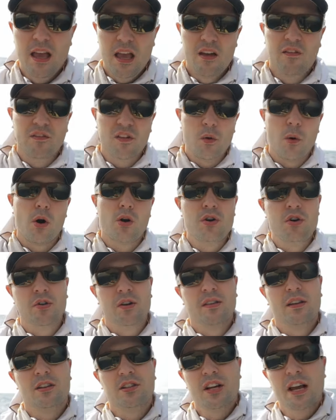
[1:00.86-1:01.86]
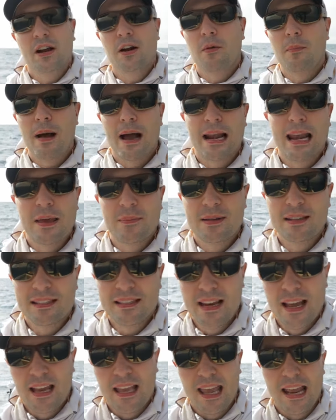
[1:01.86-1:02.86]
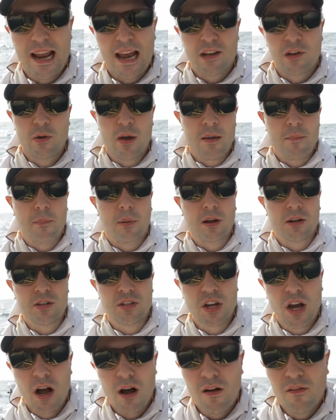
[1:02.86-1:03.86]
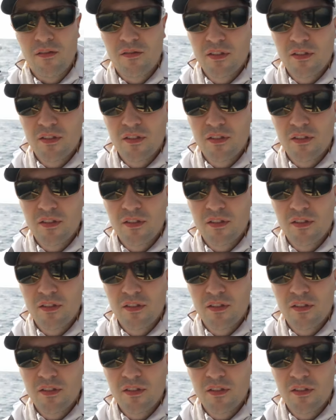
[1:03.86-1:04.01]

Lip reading: If you are new to the channel, my name is Nick and I do a bunch of